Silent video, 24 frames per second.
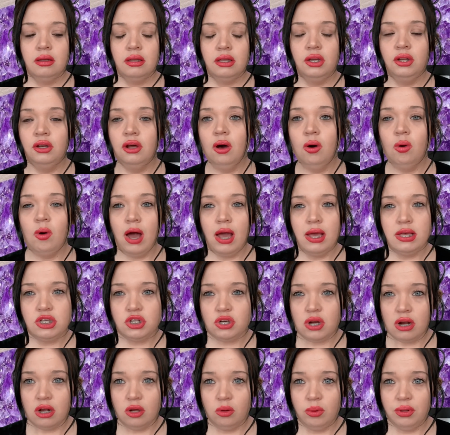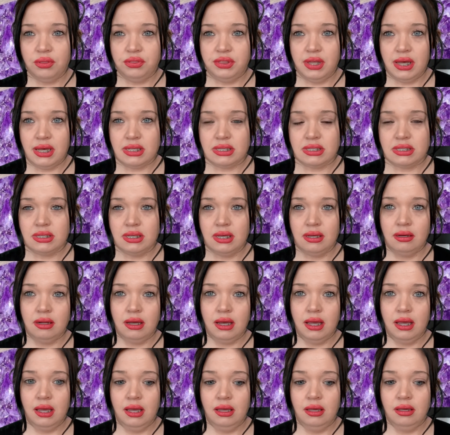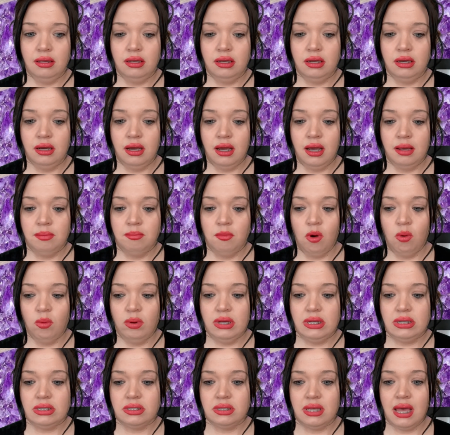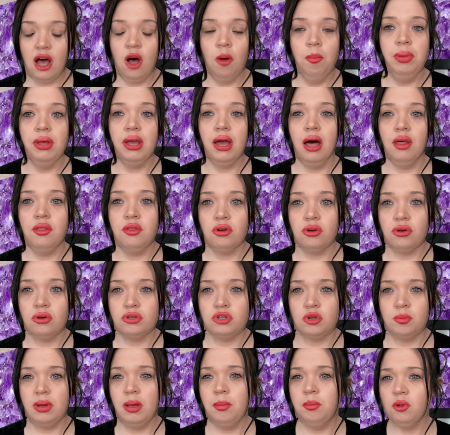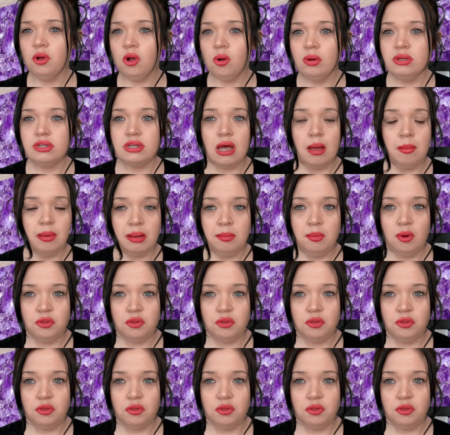you know, I struggle with this and I'm always helping others, or people are always coming to me